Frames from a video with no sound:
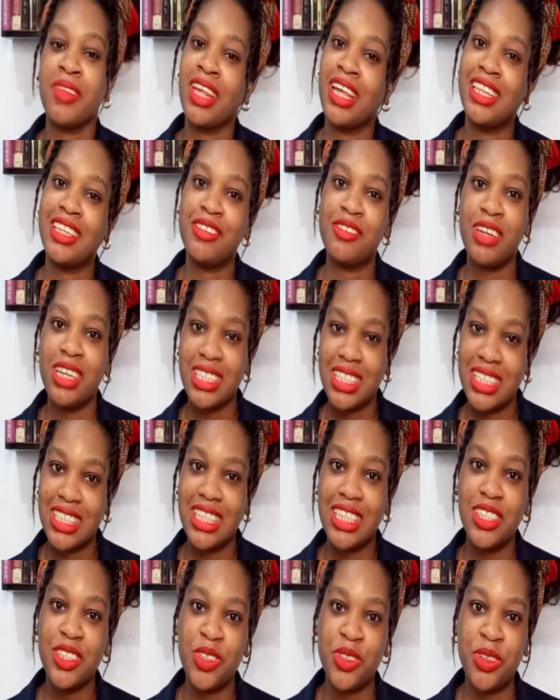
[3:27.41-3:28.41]
the rest is
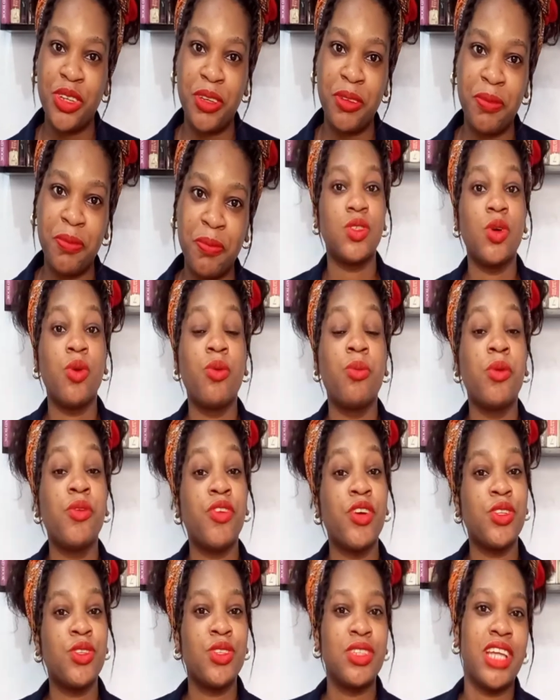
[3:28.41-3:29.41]
history. So we'll move
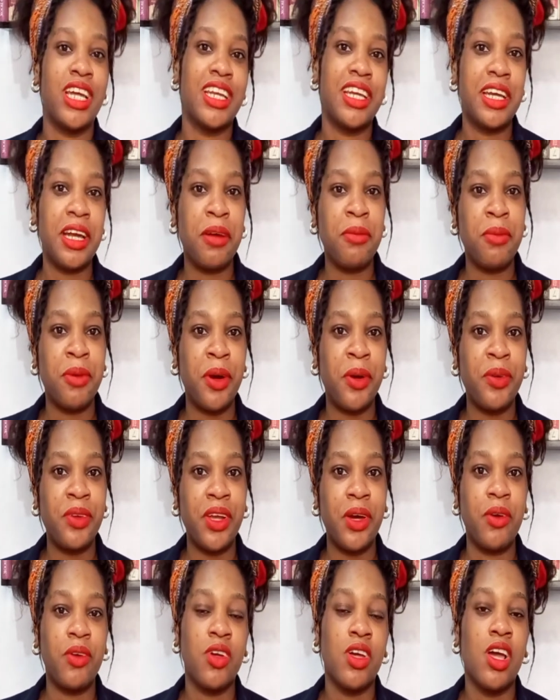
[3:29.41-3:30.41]
on to Danica Brown
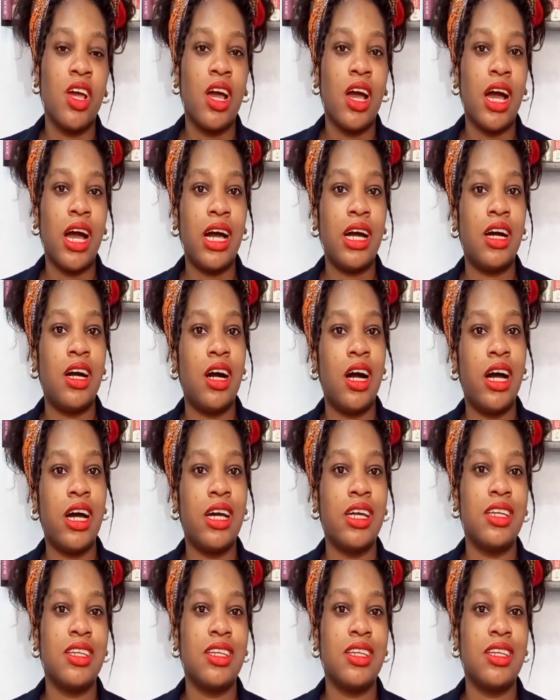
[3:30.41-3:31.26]
now.